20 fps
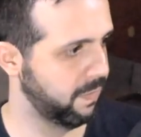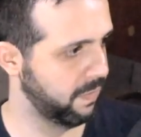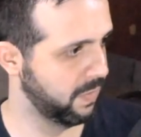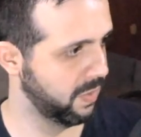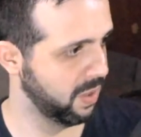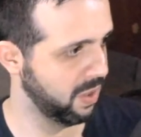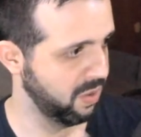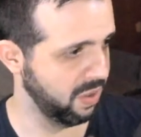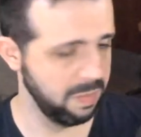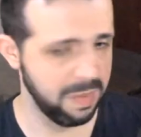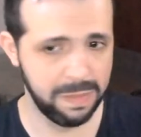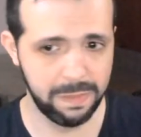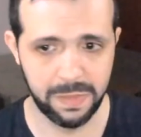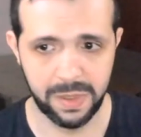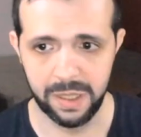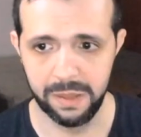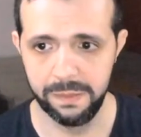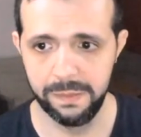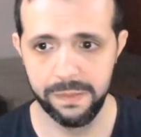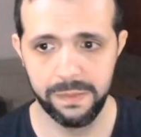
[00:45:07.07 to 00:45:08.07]

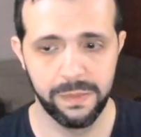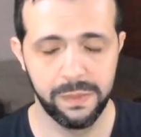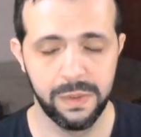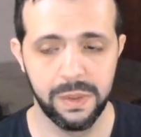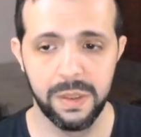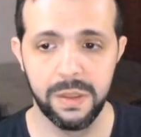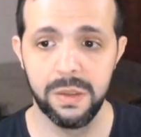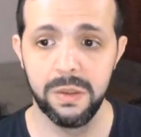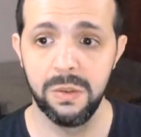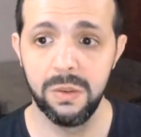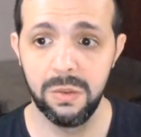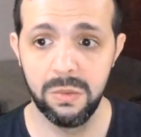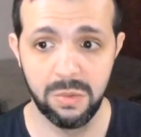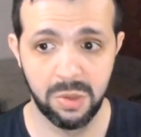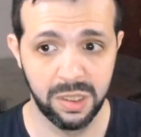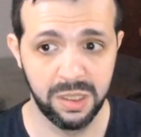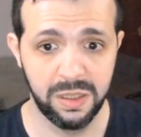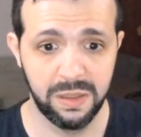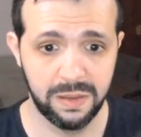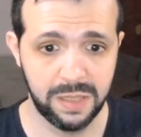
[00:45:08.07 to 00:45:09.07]
Remember,
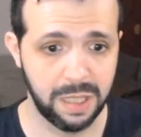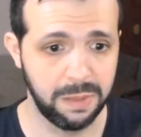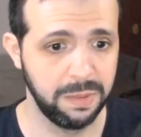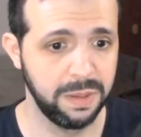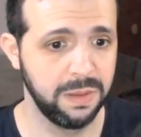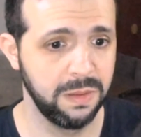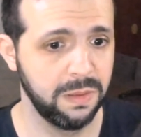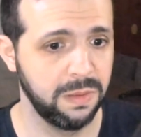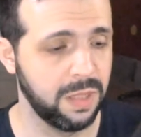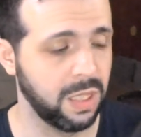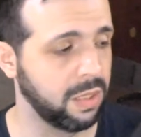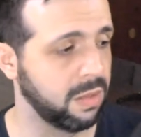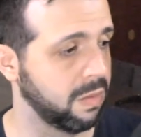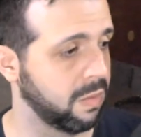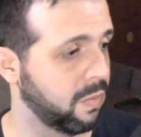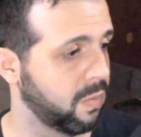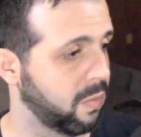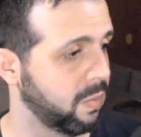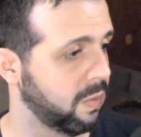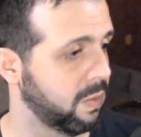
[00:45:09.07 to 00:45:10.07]
27
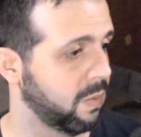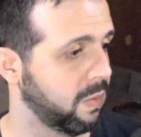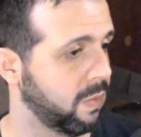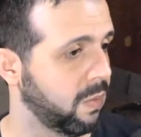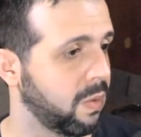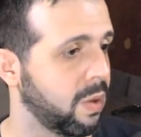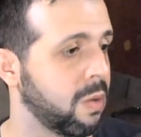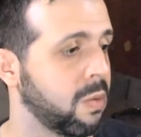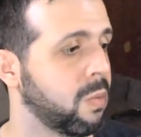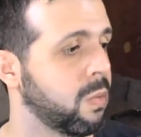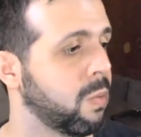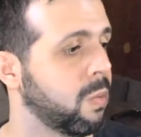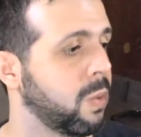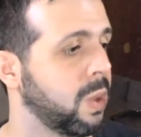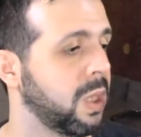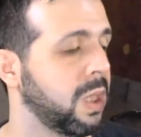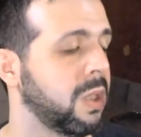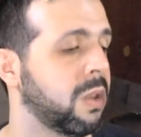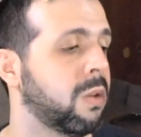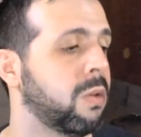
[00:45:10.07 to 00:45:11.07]
seconds. So we
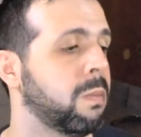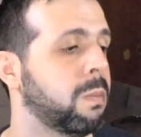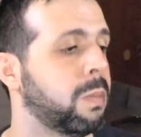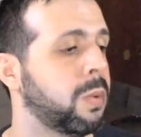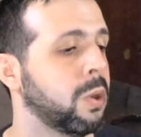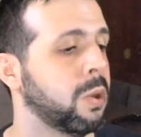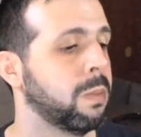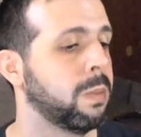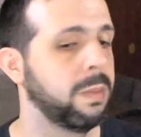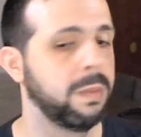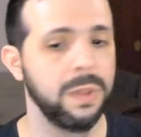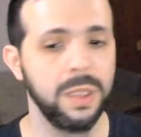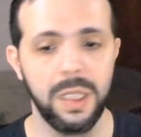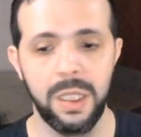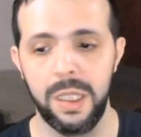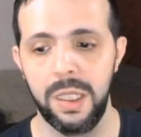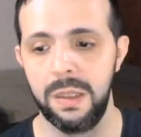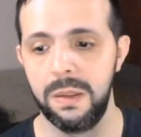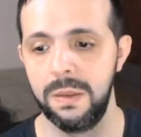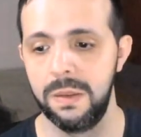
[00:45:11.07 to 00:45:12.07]
need to improve
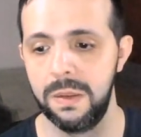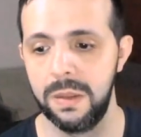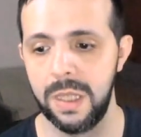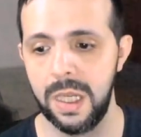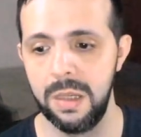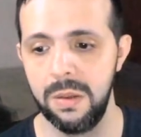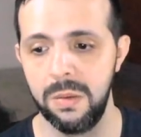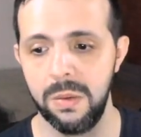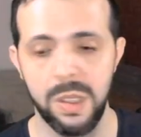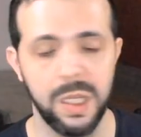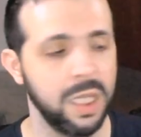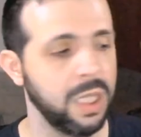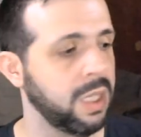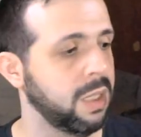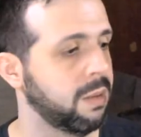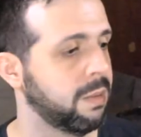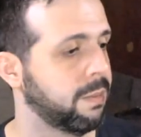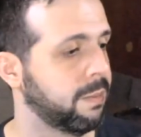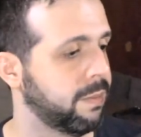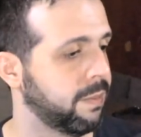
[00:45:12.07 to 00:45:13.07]
in some way,
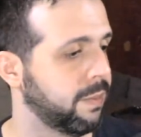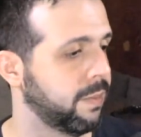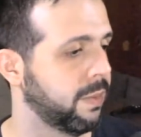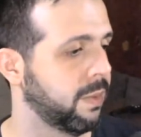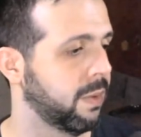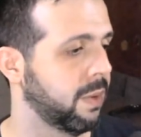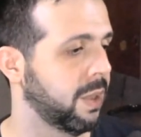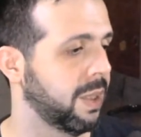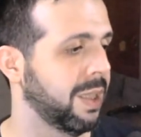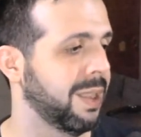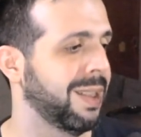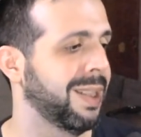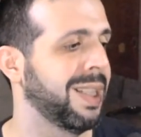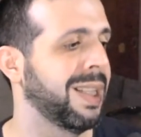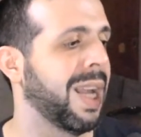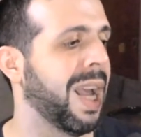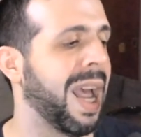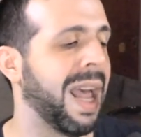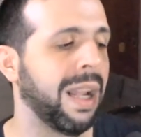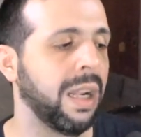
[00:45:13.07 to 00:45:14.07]

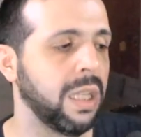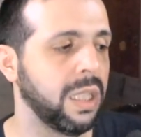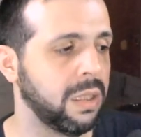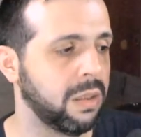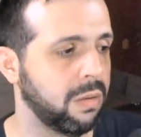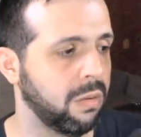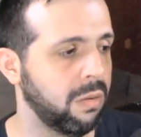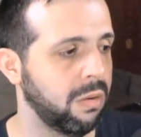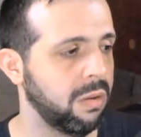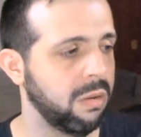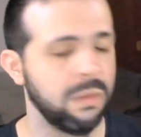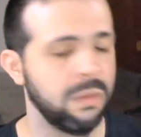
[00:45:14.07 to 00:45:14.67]
a little.